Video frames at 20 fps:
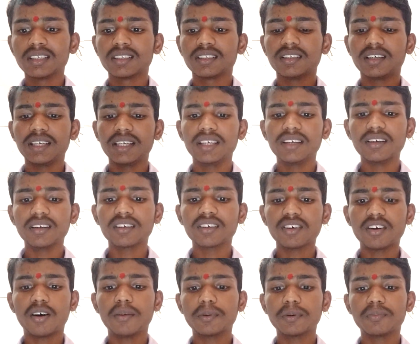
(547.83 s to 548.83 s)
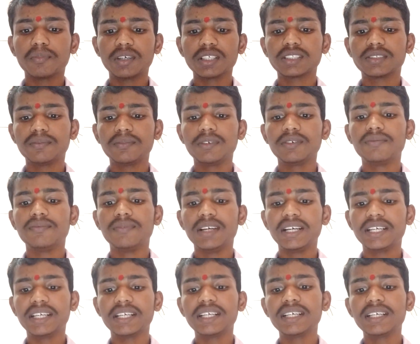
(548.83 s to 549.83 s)
the aircraft must be
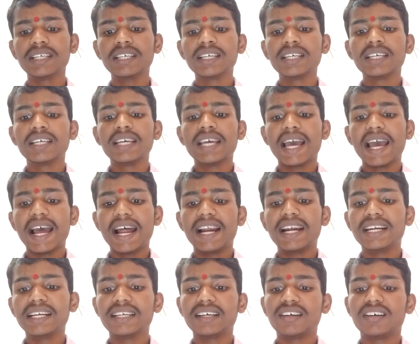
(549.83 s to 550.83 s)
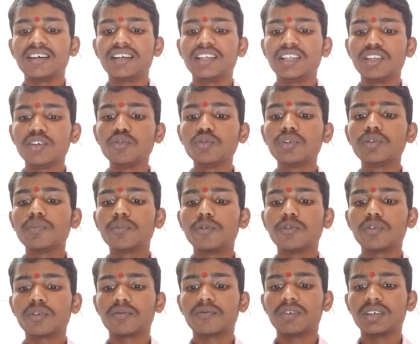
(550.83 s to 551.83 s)
weighted and a new
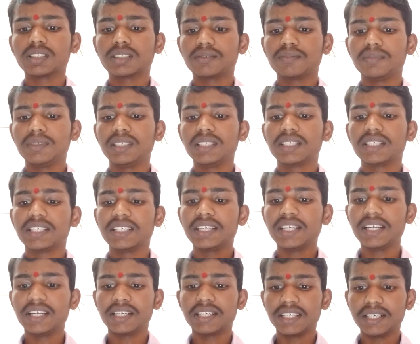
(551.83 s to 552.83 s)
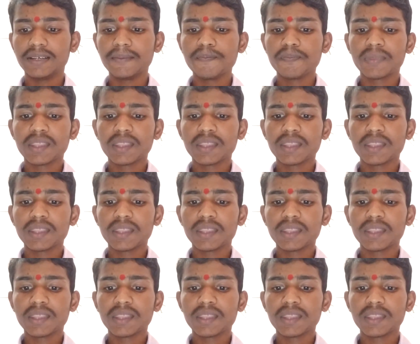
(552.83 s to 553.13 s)
report must be created.